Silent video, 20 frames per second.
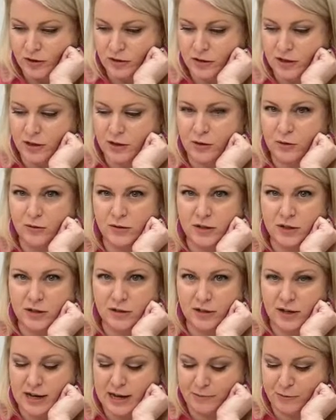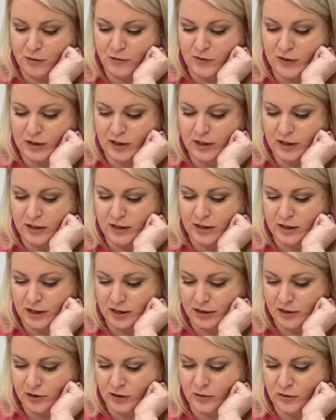that goes on top of it and the little